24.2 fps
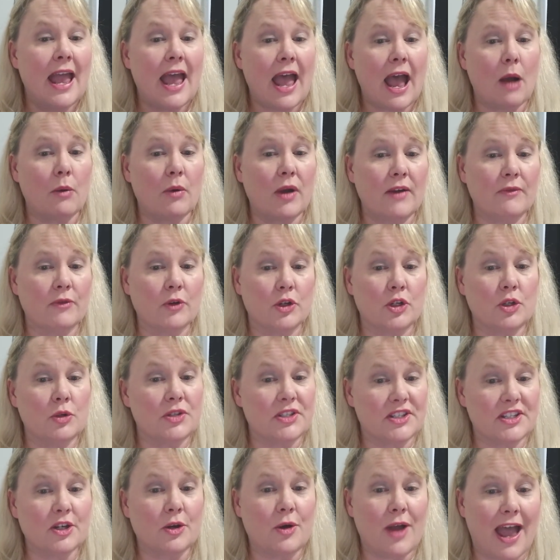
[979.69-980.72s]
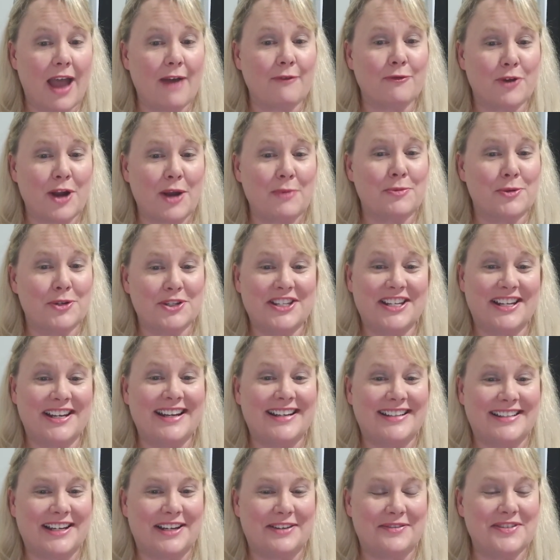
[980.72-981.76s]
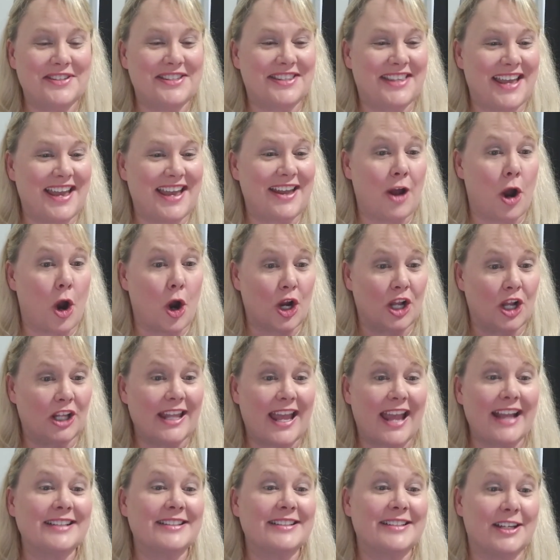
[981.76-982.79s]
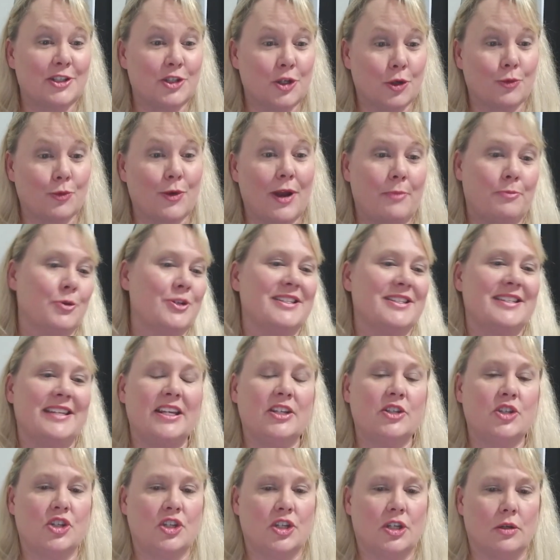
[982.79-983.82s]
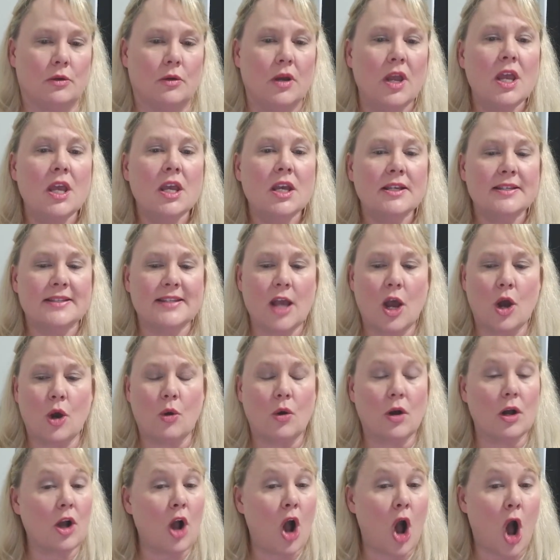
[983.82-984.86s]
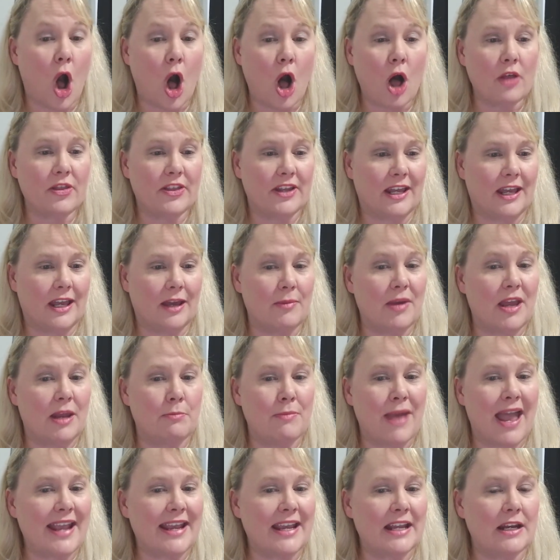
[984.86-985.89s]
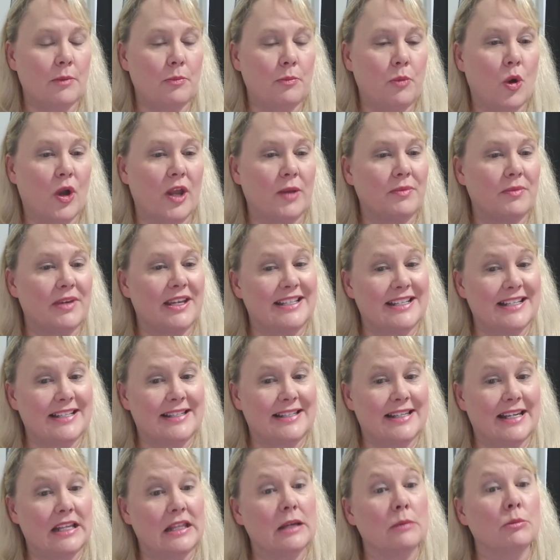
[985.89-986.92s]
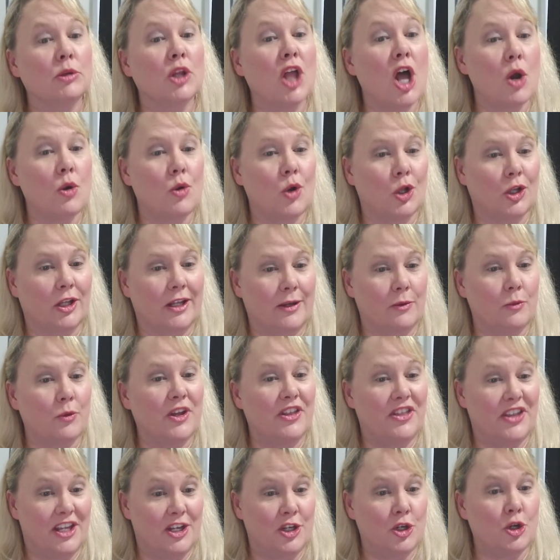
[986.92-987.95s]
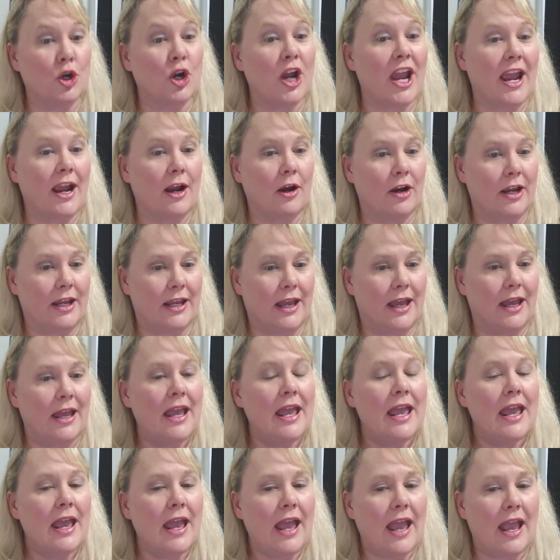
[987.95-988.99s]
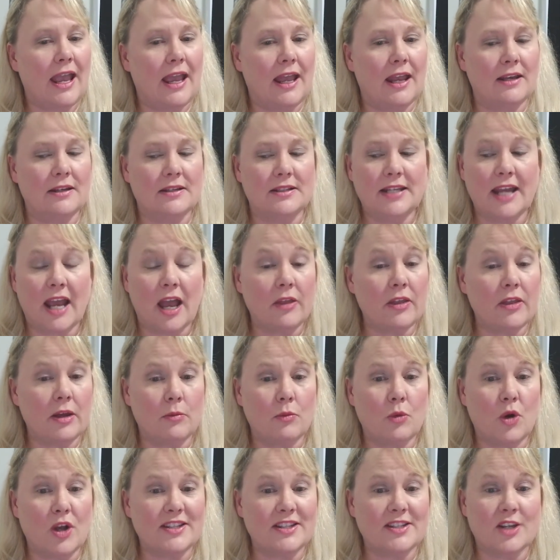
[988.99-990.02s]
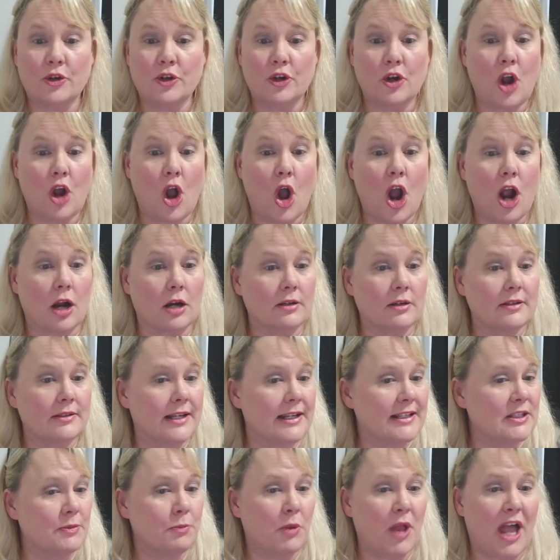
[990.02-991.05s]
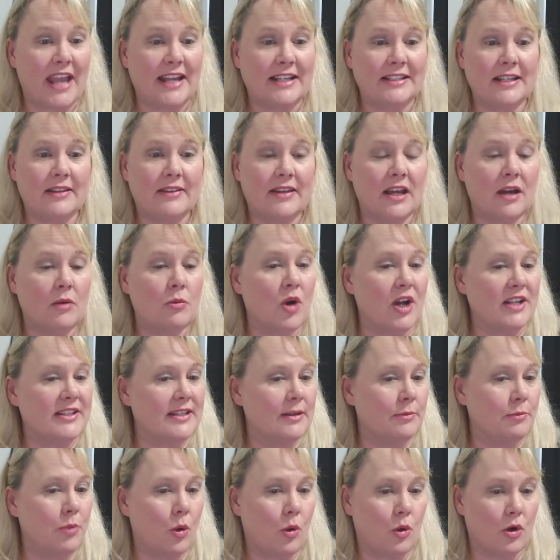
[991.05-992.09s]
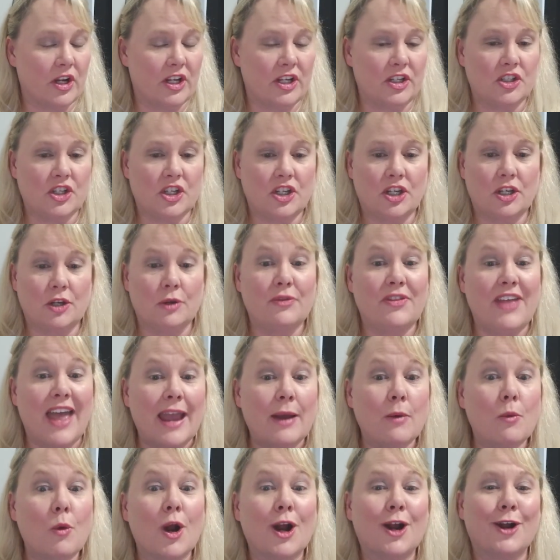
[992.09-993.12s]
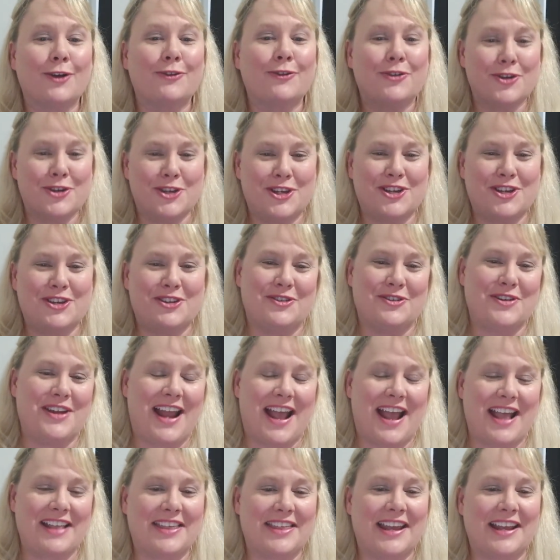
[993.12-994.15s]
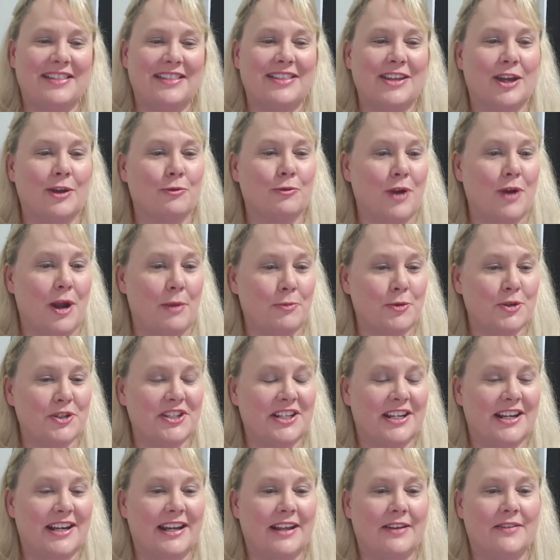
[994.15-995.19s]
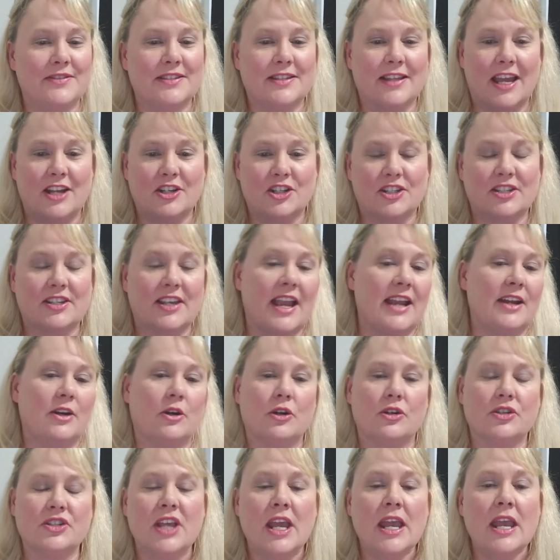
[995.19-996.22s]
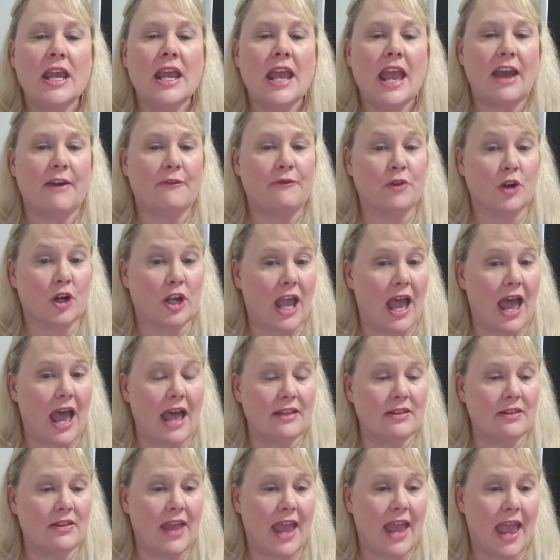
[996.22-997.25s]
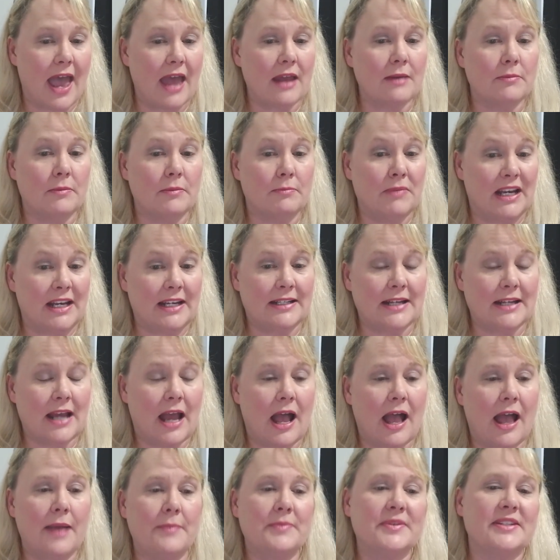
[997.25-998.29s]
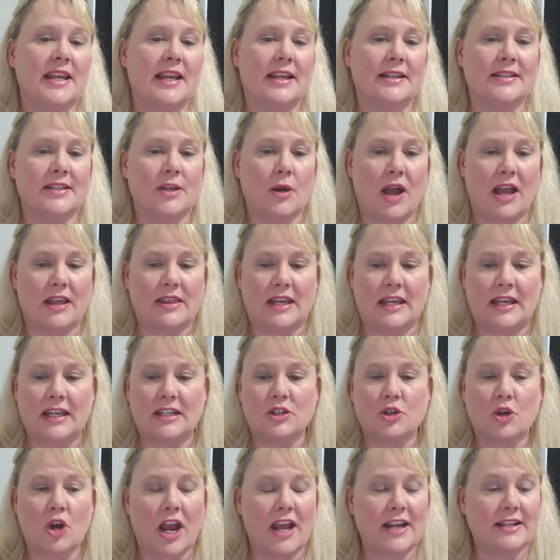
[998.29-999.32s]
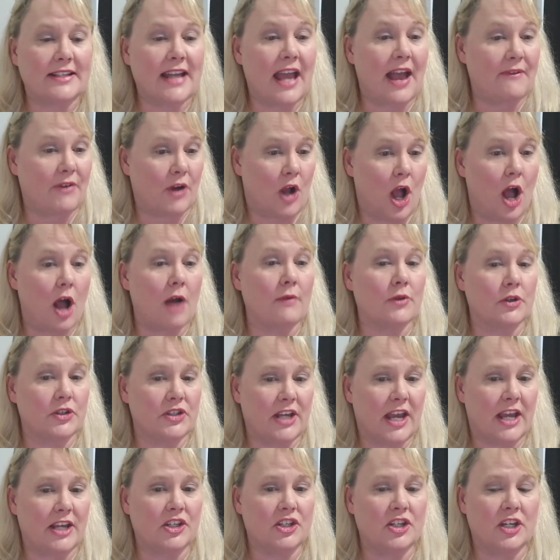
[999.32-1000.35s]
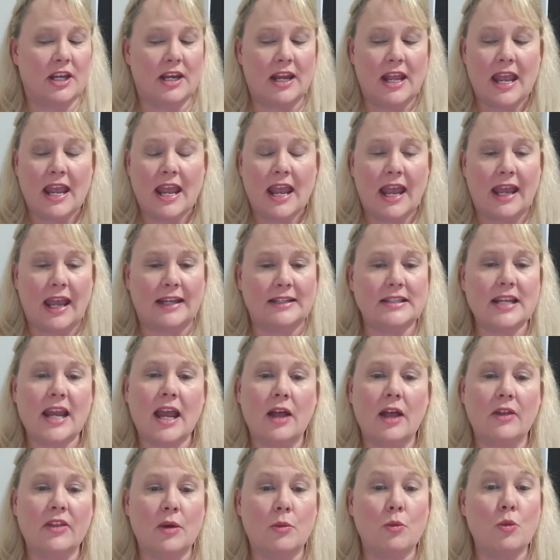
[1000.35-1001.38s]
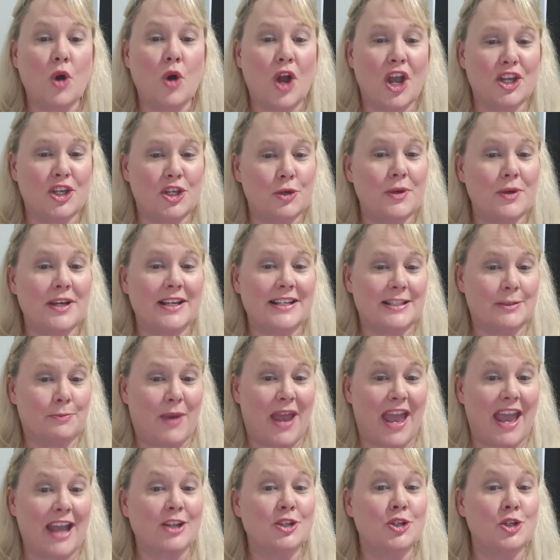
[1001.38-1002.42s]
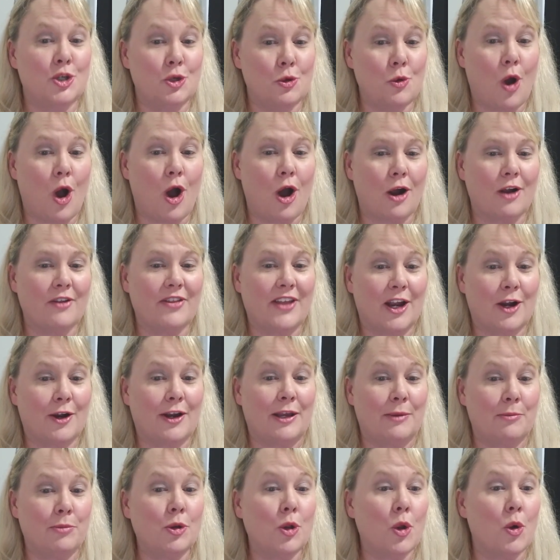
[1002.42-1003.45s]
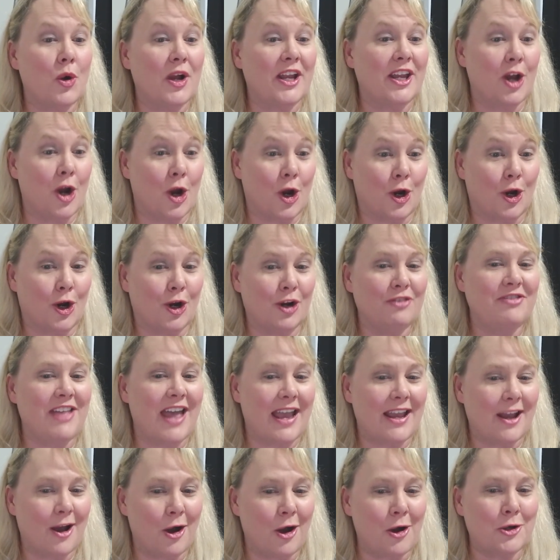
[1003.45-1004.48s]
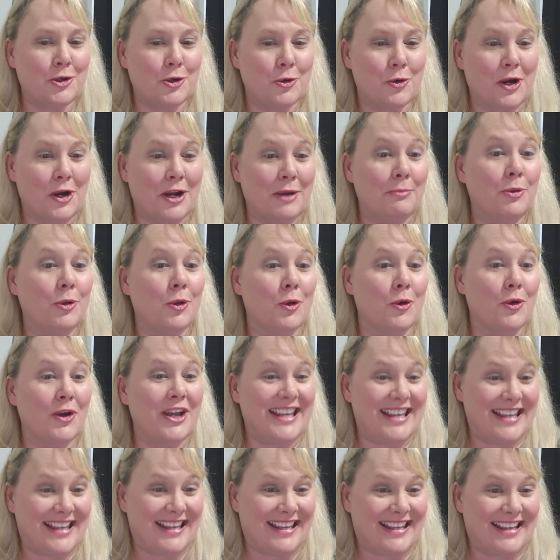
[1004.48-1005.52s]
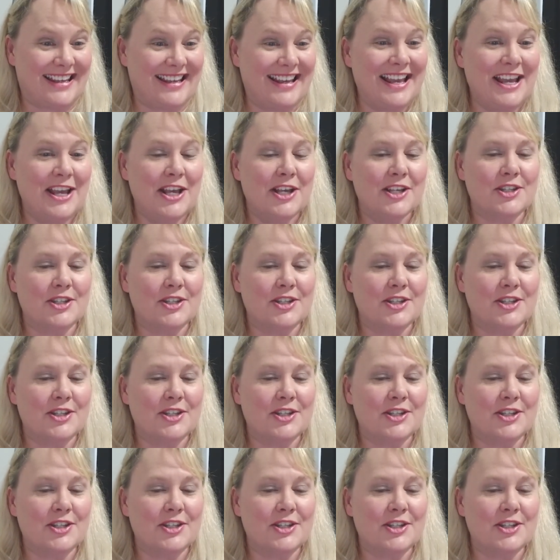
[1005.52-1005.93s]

However, you still have representatives that are elected to represent you. So call them and make an appointment to see them locally within your area, and tell them what's on your heart. Explain to them what's important to you. They work for you. And I think that representatives, legislators have forgotten that many times. And so I think it's great to have a conversation and tell them what you expect. You are their employer. They are your employee.